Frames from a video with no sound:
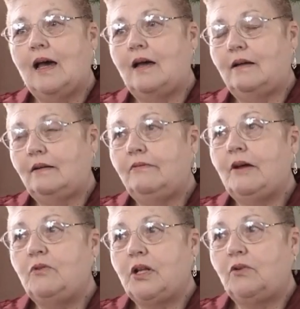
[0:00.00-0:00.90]

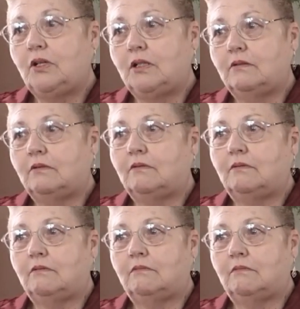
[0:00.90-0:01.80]
Found out
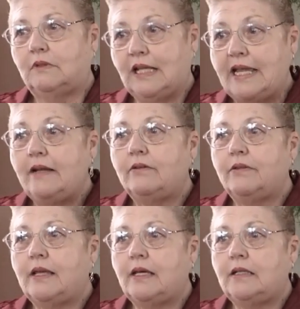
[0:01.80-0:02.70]

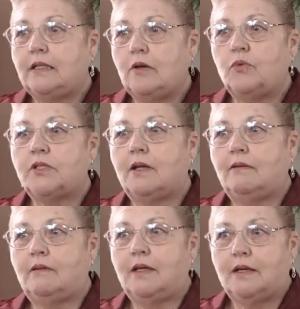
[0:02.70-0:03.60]
later that it was
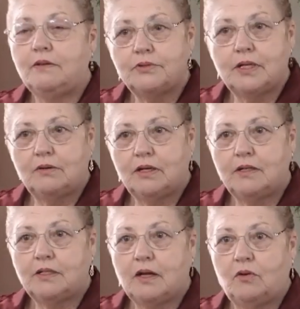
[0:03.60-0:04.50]
on the other
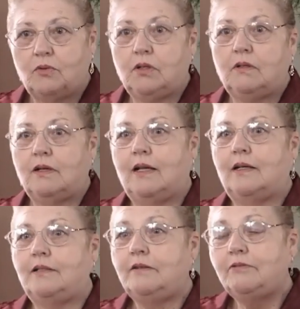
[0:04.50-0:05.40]
side of town
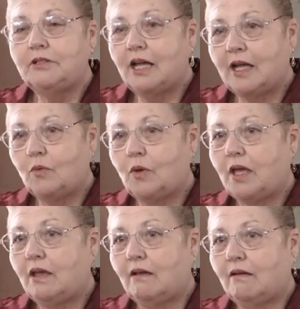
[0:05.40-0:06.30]
on a different
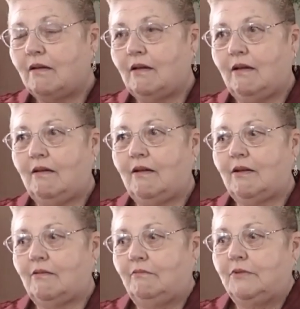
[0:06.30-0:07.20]
highway,
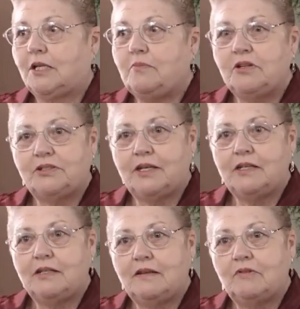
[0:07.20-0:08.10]
someplace I
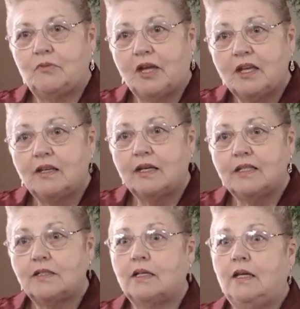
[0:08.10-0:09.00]
didn't even
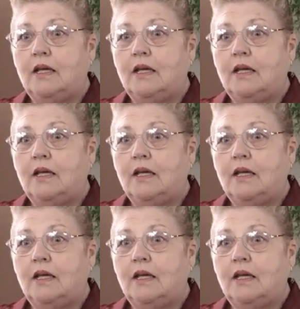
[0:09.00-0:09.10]
recognize.